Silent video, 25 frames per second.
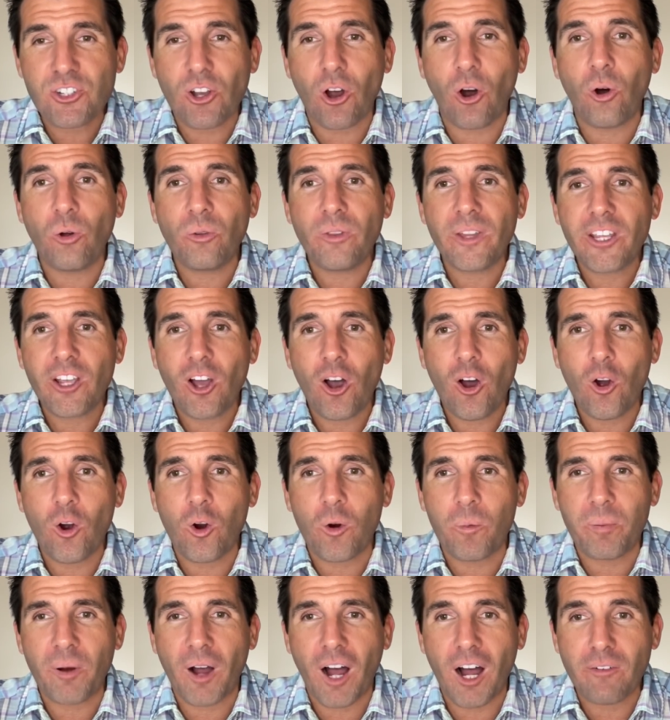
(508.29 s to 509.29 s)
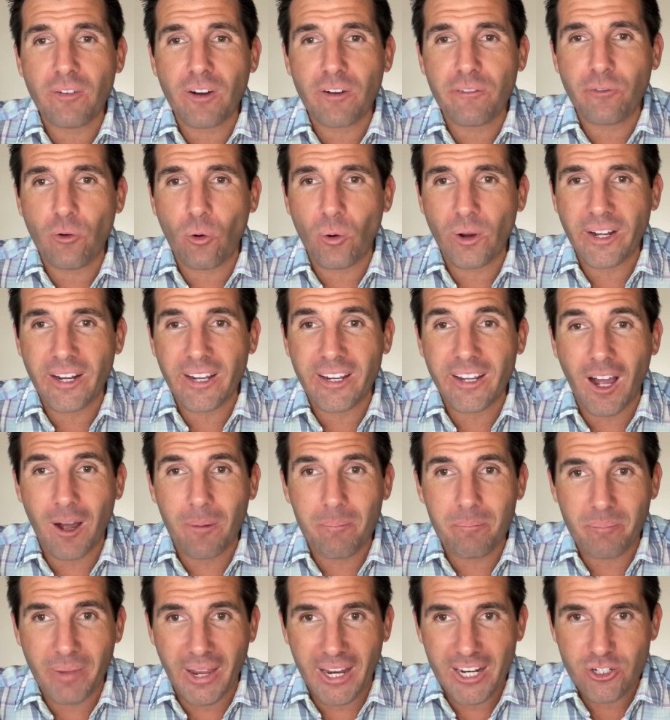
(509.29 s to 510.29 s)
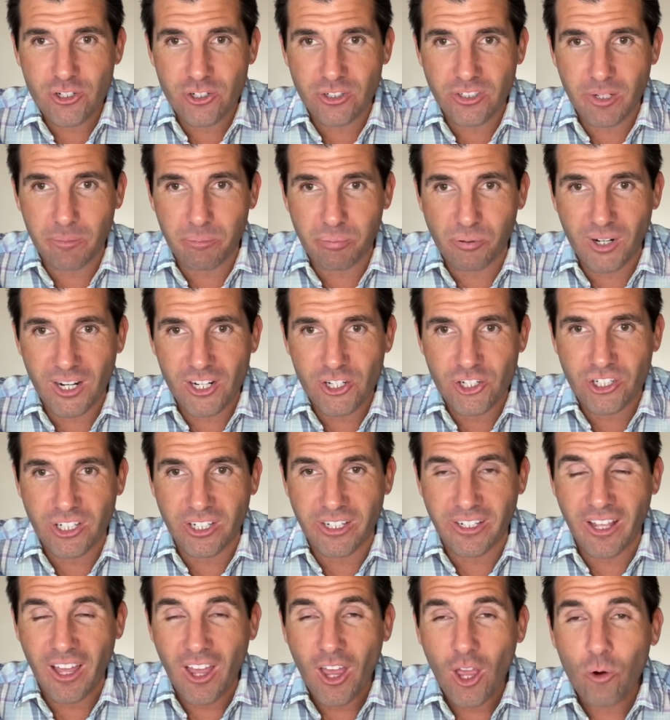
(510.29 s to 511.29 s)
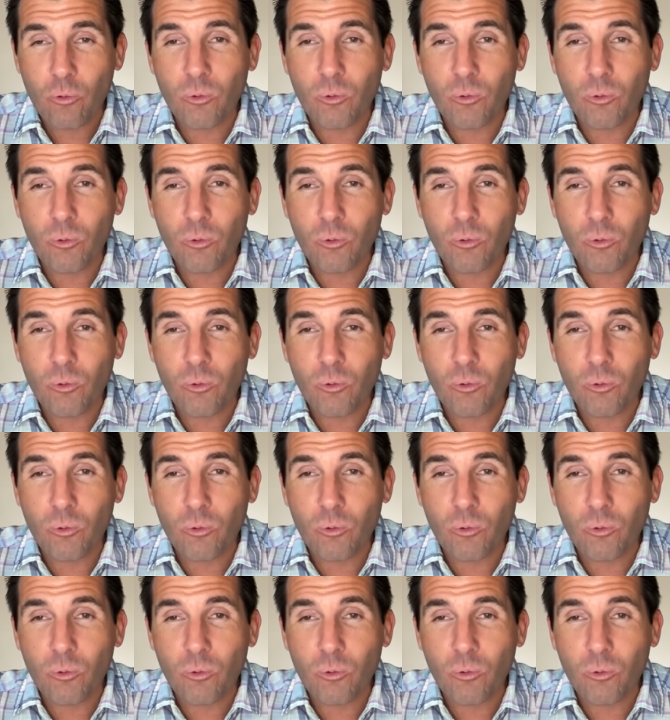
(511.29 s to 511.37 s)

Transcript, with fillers: only hope of avoiding a major depression,